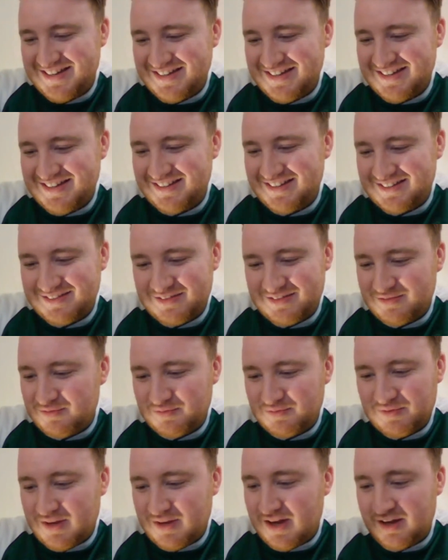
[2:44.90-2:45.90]
he,
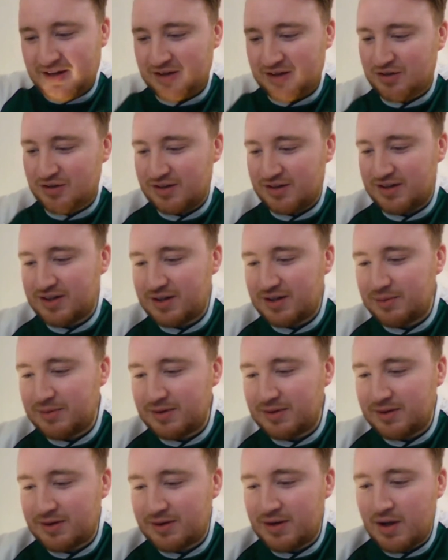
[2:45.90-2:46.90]
I, I, could agree
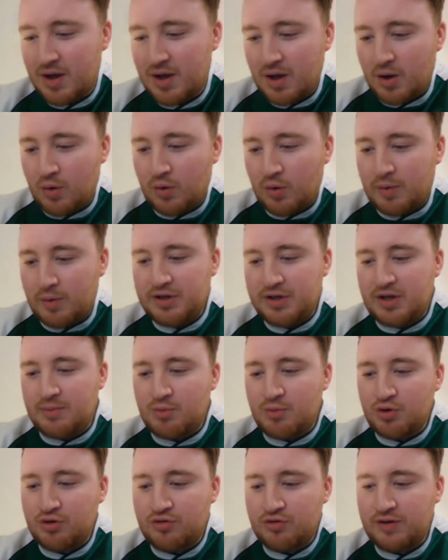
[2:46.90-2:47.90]
with you. What about your
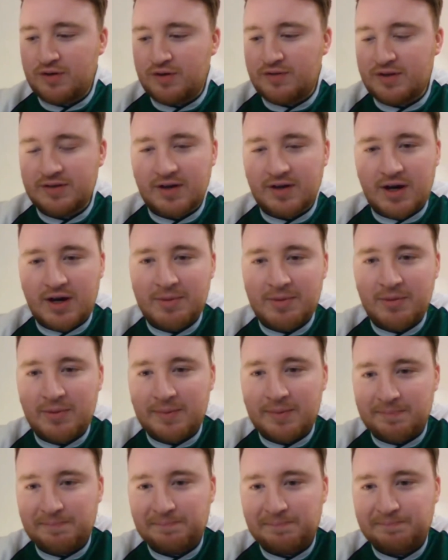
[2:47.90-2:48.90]
most favourite derby
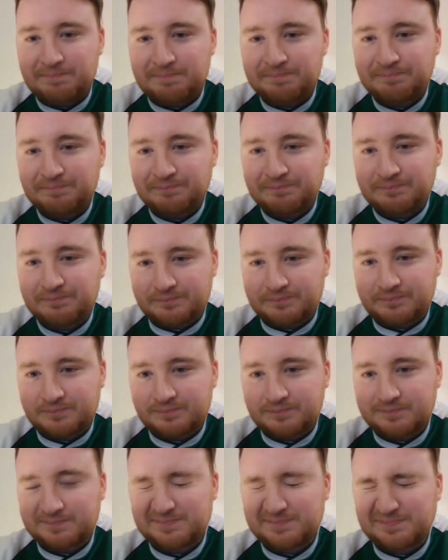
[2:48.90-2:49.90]
win?
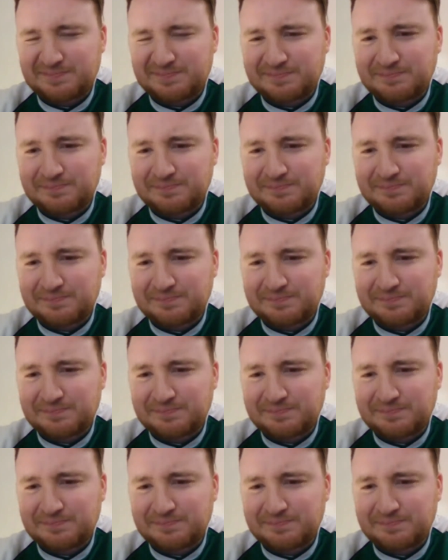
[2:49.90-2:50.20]
That's a